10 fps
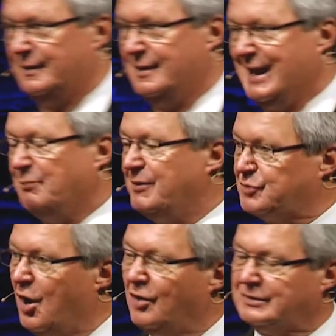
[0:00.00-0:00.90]
Now, we've
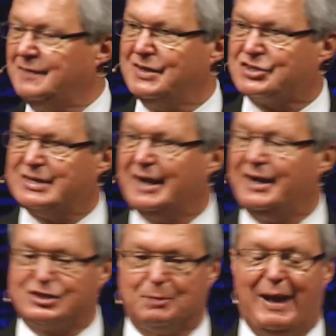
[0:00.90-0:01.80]
talked in this
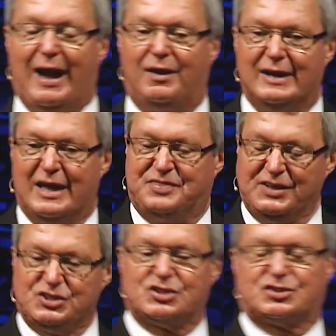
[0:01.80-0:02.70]
series about
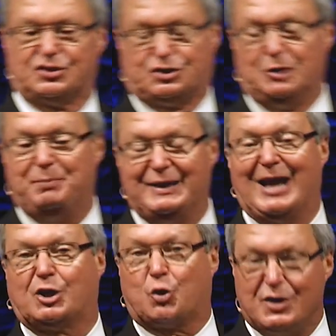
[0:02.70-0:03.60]
this is, should be
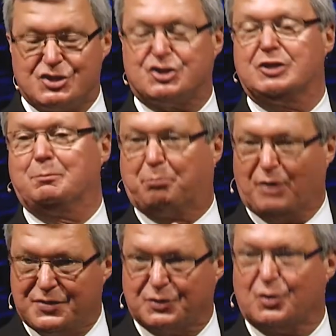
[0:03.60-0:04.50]
a Christian
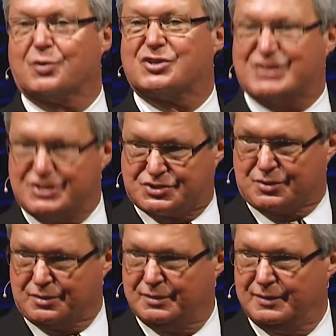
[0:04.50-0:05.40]
brother or
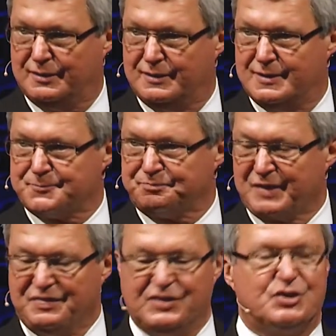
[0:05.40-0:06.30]
sister.
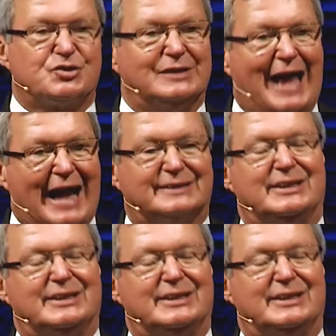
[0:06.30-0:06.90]
This is likely